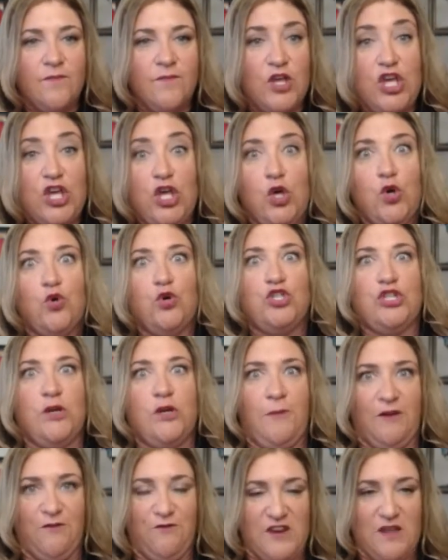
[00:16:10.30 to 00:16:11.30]
huge
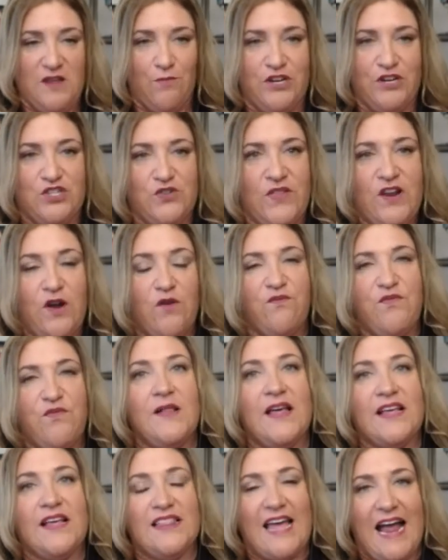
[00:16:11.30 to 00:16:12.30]
epiphany bridge, or they don't feel
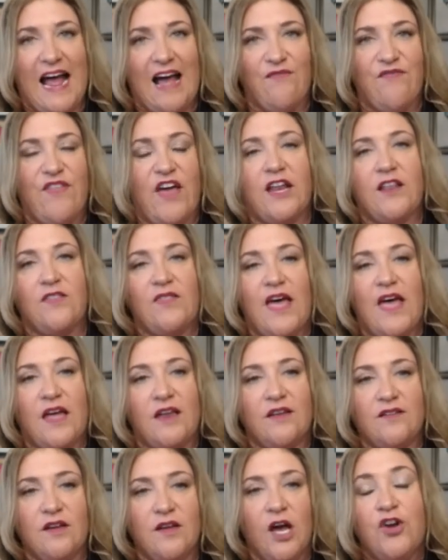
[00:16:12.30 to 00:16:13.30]
like they have that
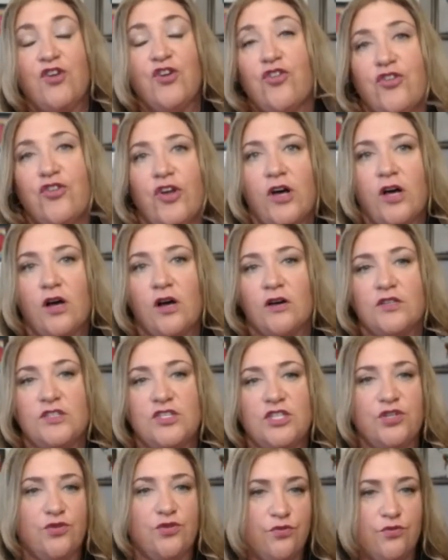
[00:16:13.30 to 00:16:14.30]
underdog
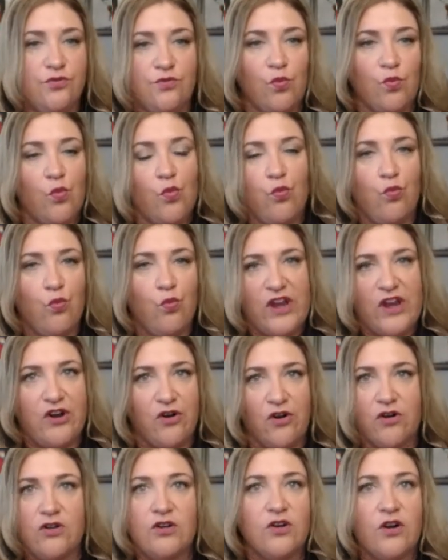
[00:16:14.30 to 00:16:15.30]
to winner,
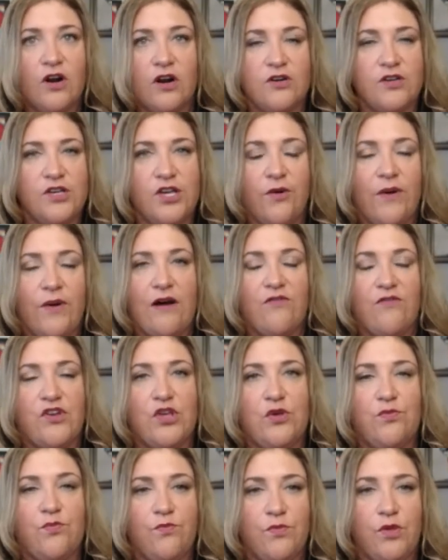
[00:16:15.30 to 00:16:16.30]
or however
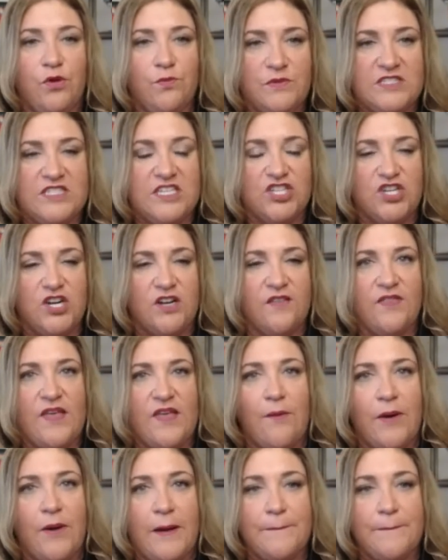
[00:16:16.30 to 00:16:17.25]
you position it that way.